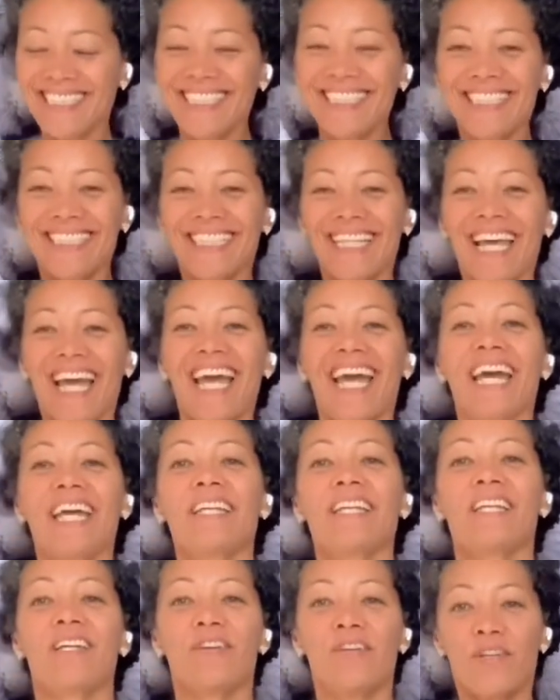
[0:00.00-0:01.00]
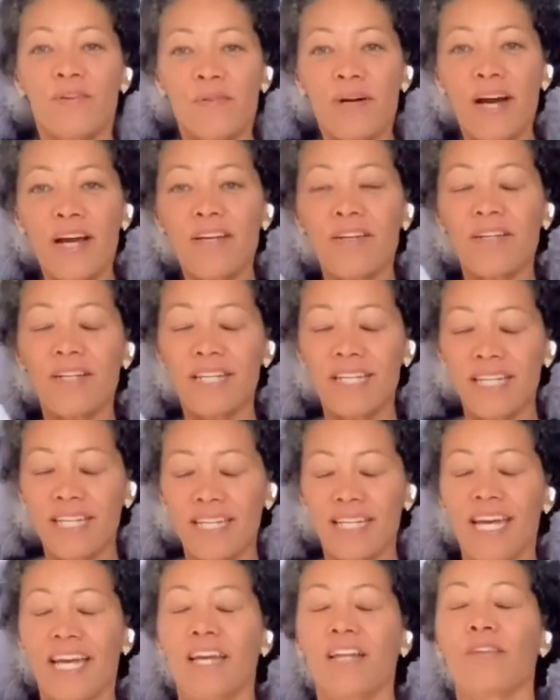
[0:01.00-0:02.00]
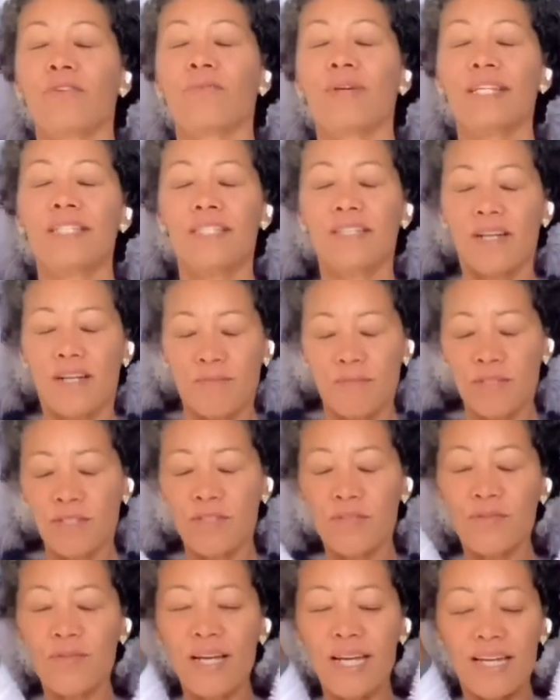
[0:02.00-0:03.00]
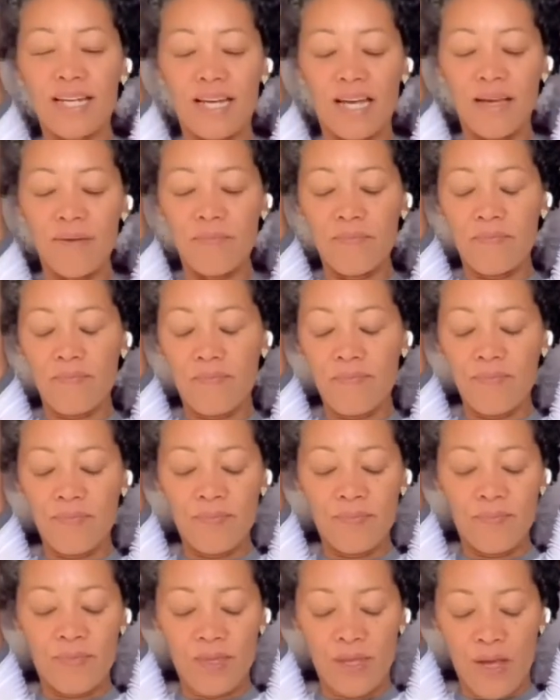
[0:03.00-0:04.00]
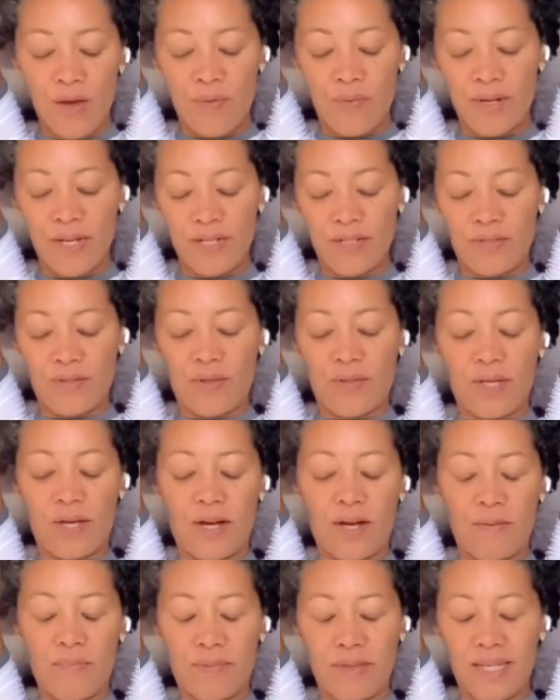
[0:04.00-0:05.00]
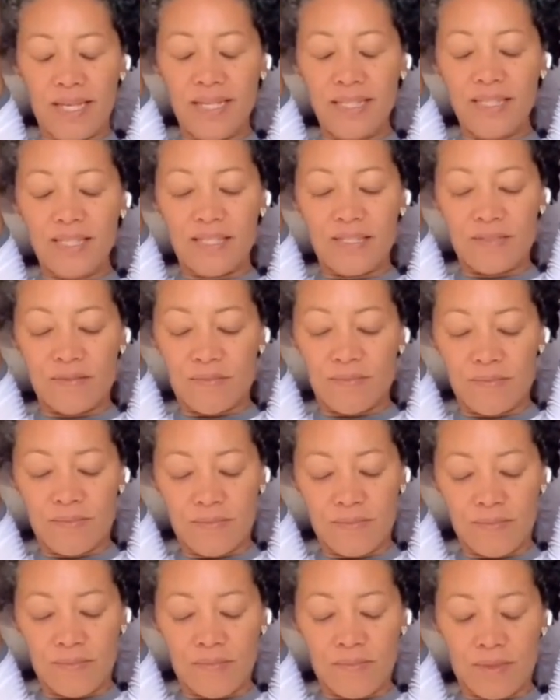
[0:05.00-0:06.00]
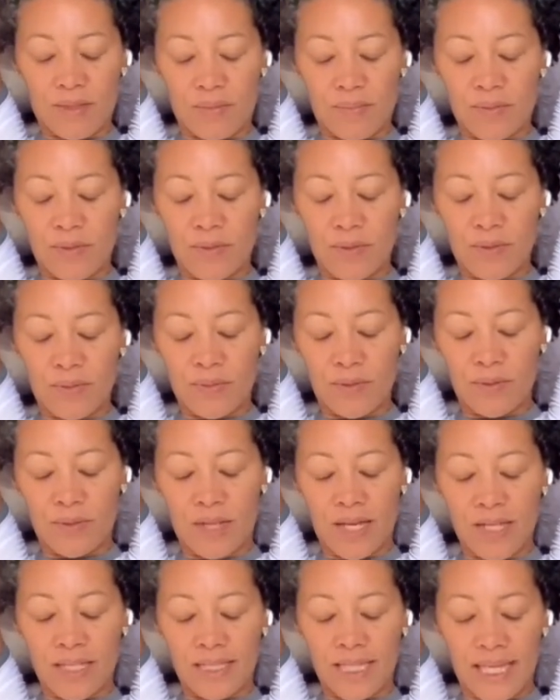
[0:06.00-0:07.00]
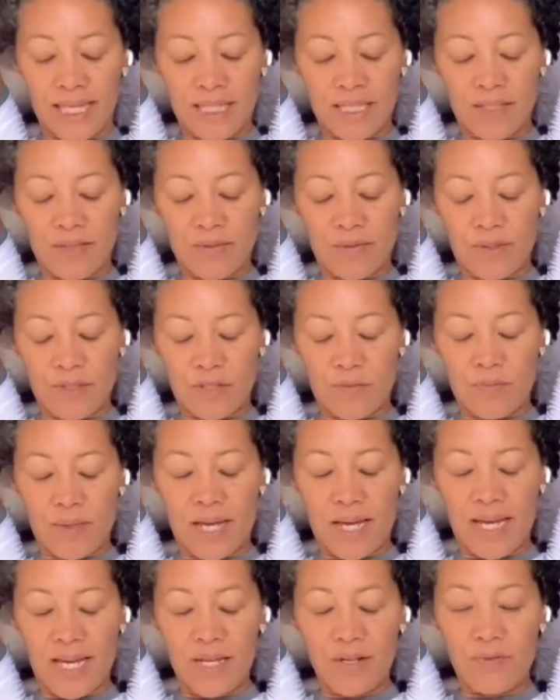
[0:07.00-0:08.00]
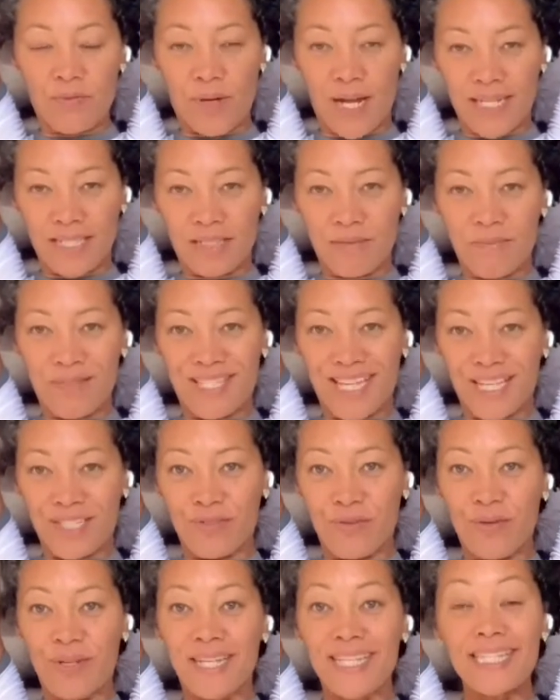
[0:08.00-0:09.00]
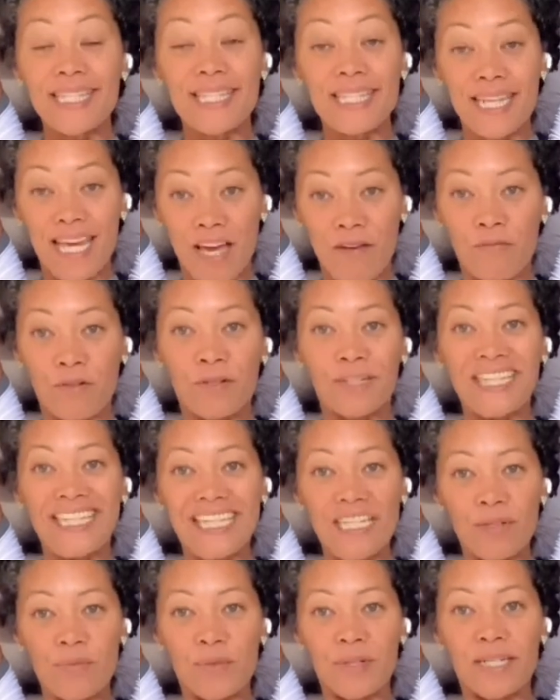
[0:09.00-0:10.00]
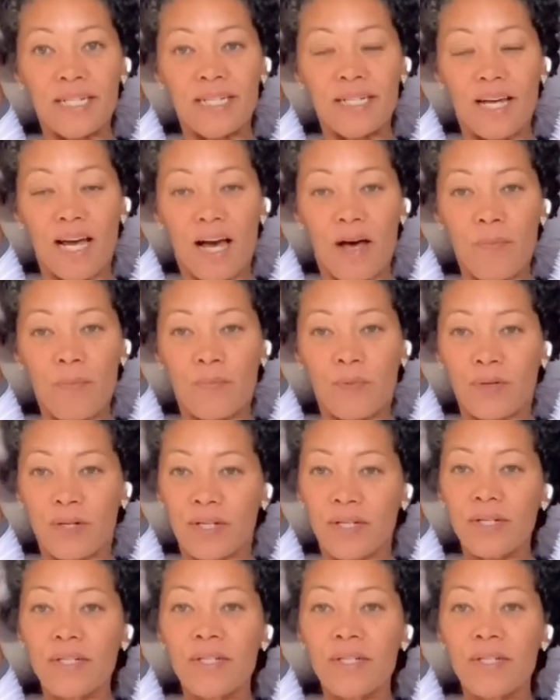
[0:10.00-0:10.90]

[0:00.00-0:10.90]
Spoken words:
And here you are. You're going to inhale and raise the arms straight up. Reach through the armpits. Pull the root walk, lengthen through the spine. Rectum, sex organs, navel, inward and upward.